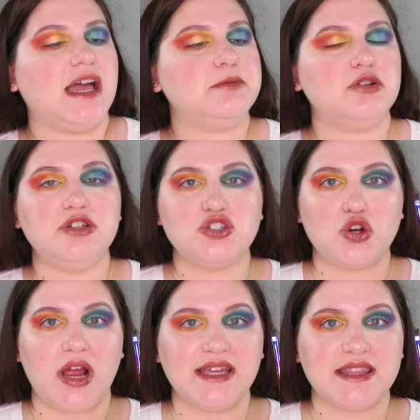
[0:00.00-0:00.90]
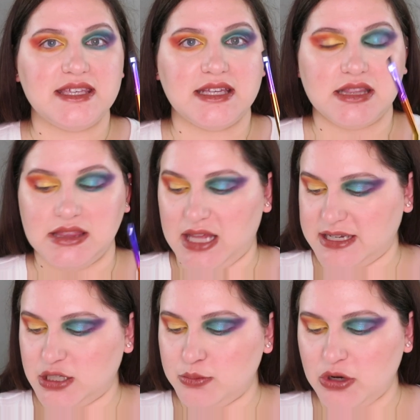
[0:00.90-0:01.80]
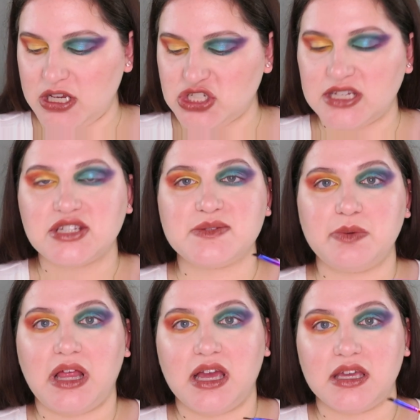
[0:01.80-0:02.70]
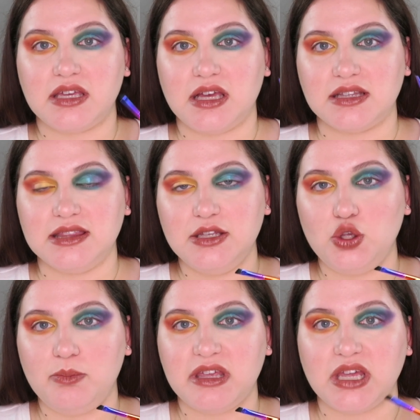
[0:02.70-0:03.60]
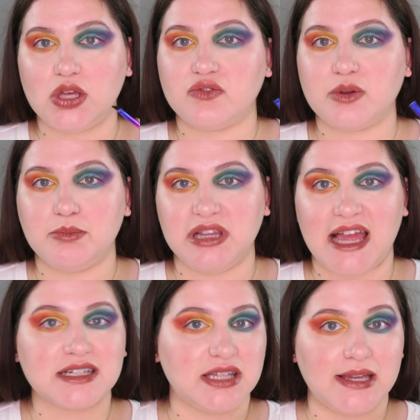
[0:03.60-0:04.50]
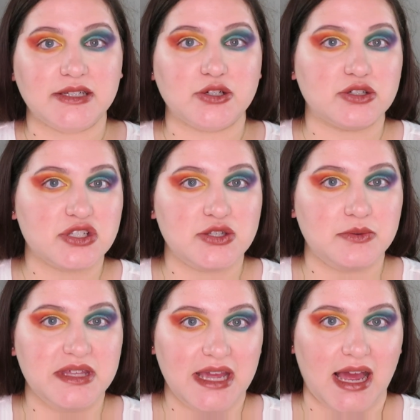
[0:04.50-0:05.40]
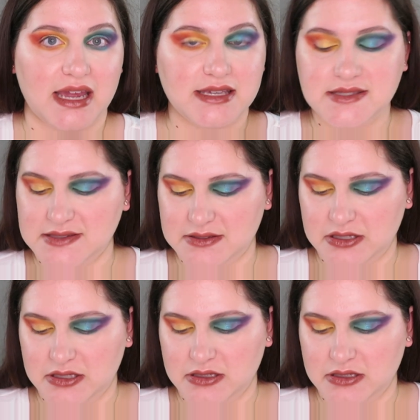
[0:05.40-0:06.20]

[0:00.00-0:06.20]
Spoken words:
I'm going to try the liner brush and just apply a little bit of black liner to the eyes.